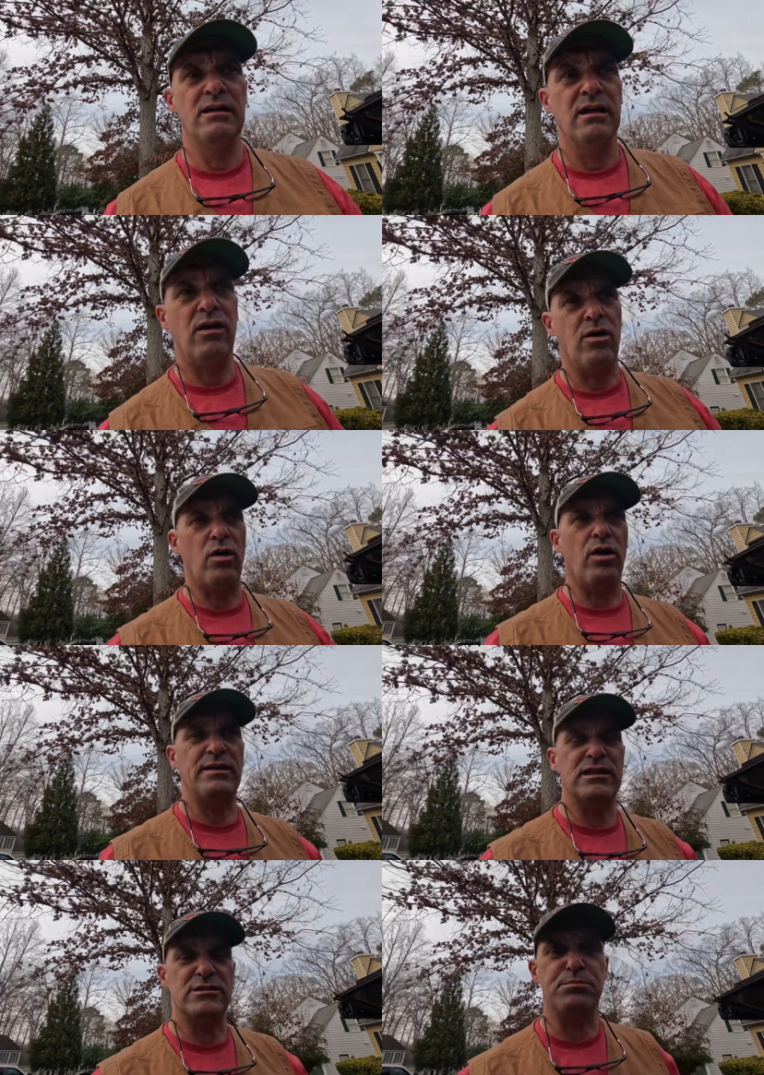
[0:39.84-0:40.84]
on
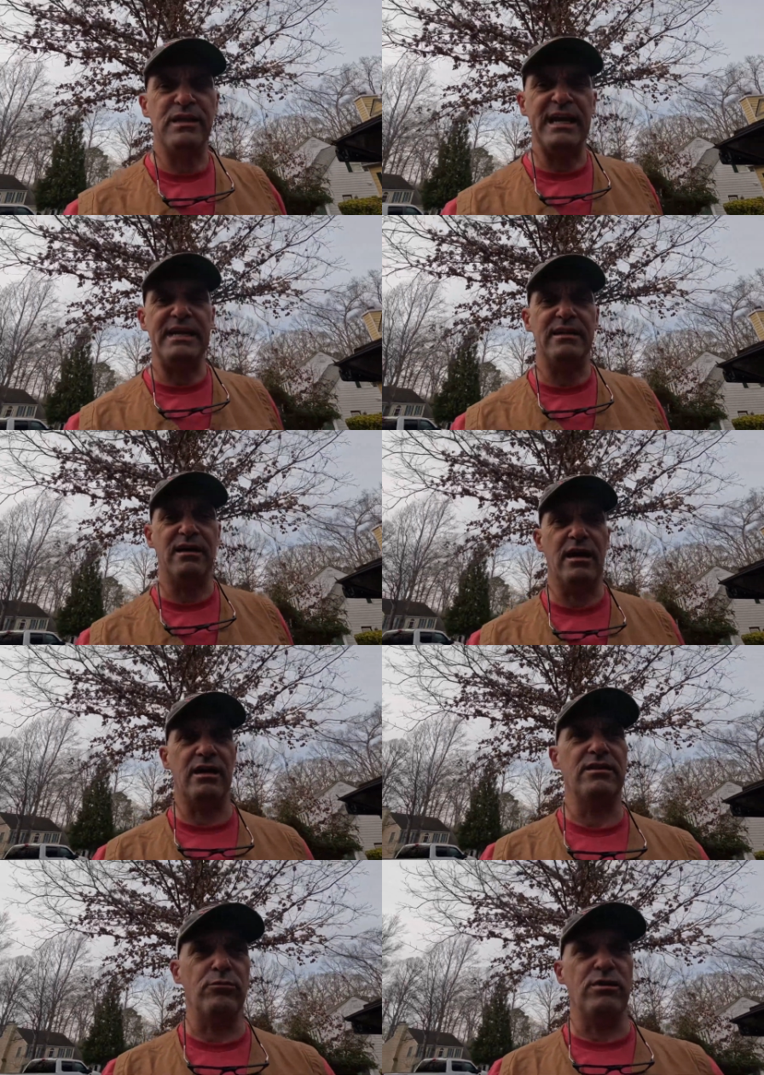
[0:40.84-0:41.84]
this plate
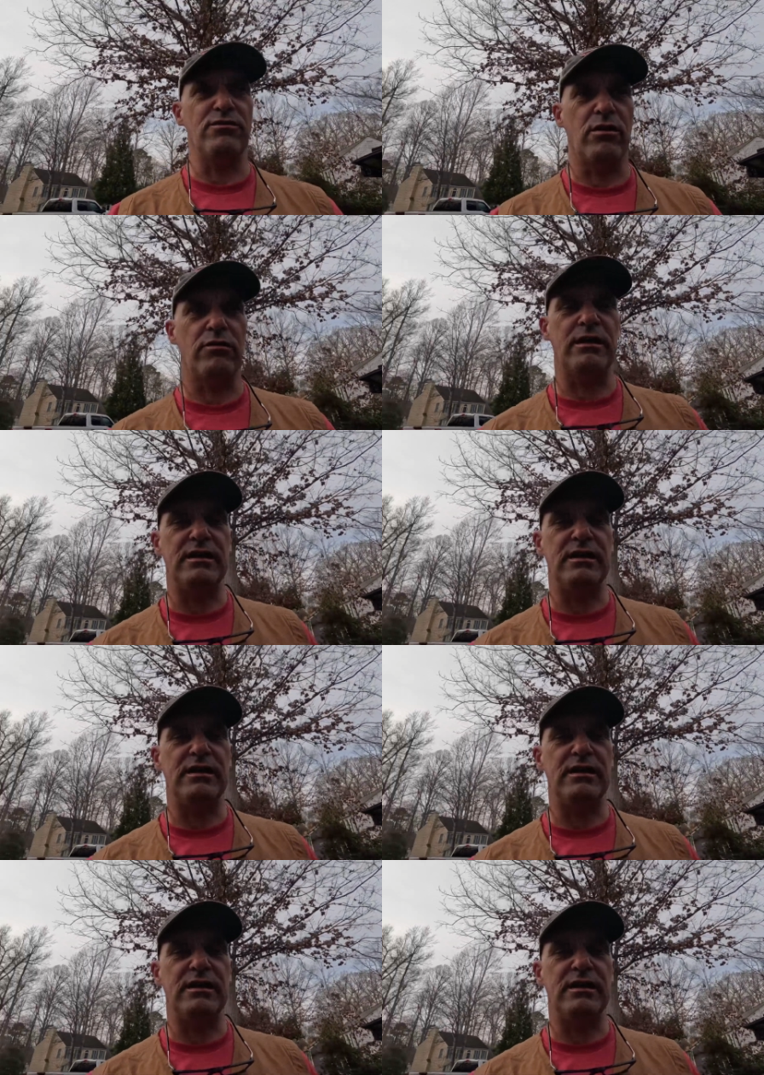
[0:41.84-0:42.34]
that we've already